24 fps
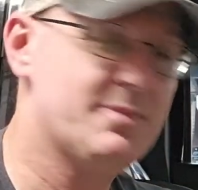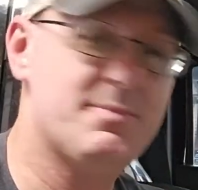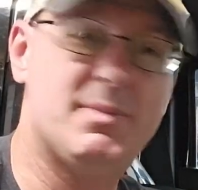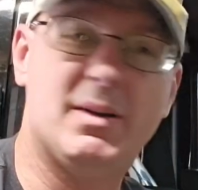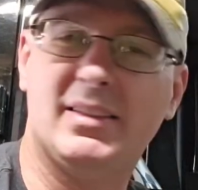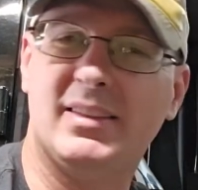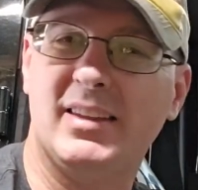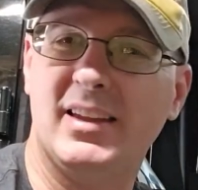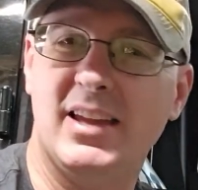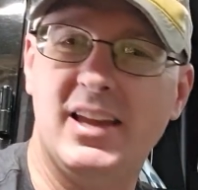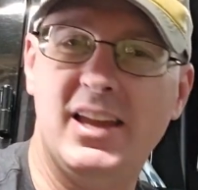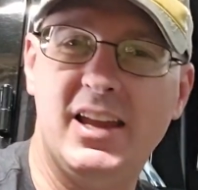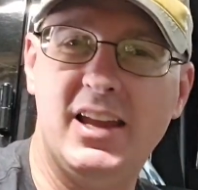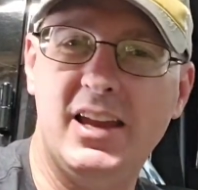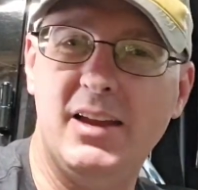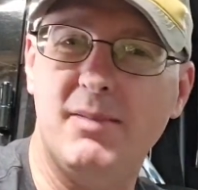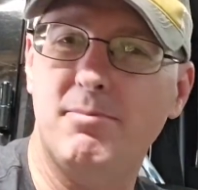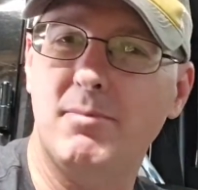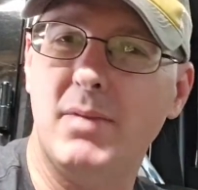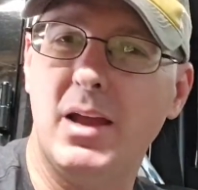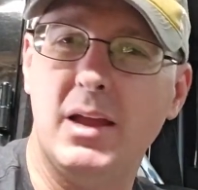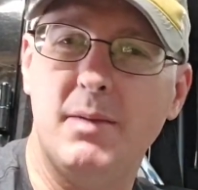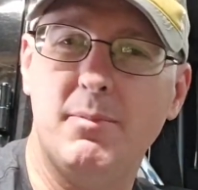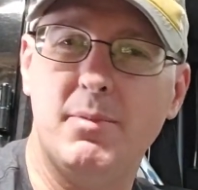about the heat,
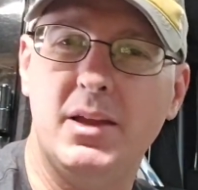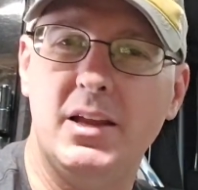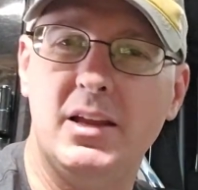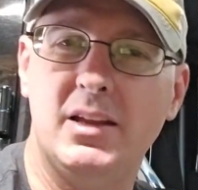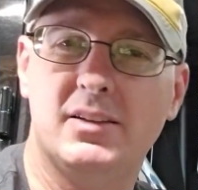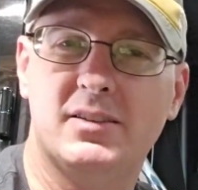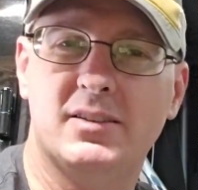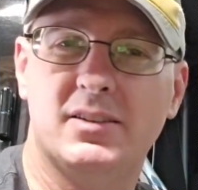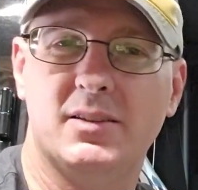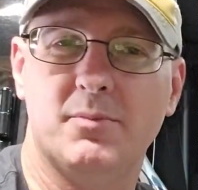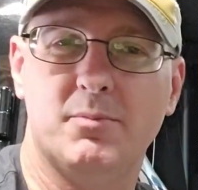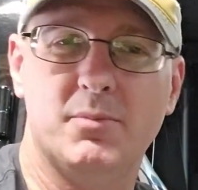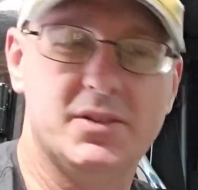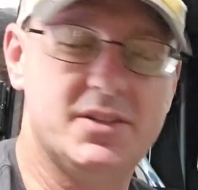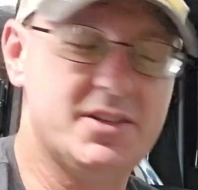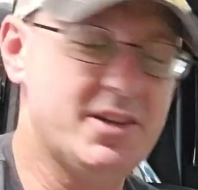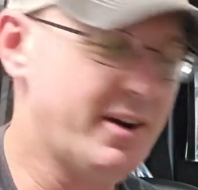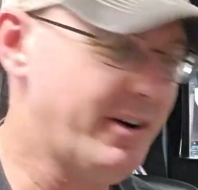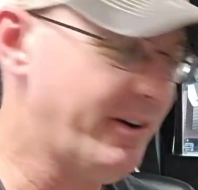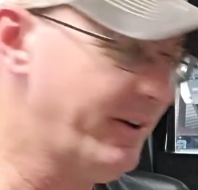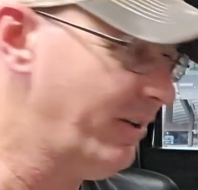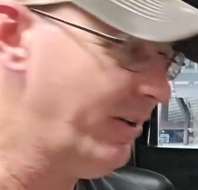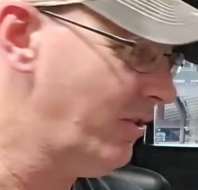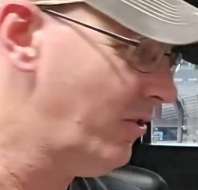maybe it's the
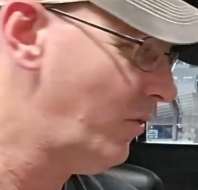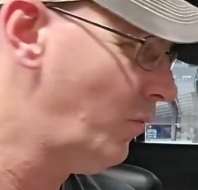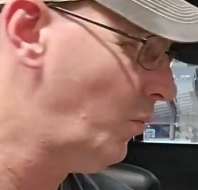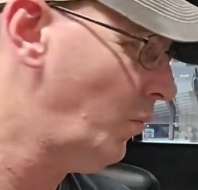material,